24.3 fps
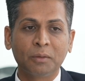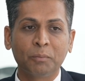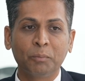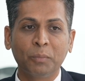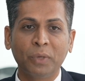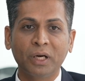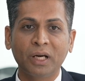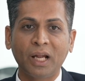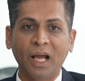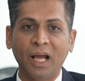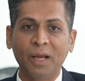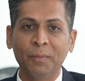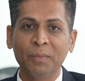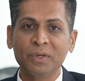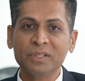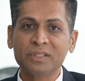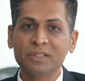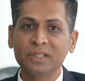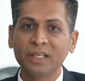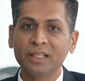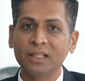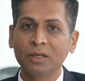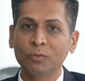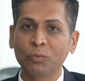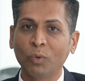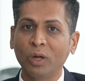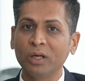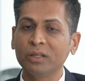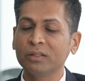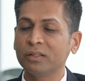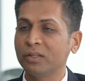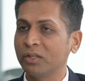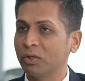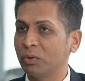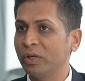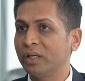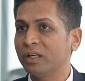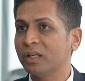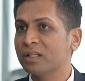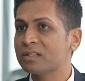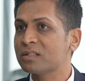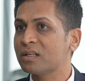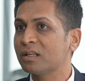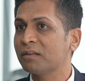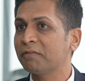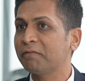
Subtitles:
But I must say that the regulator has done a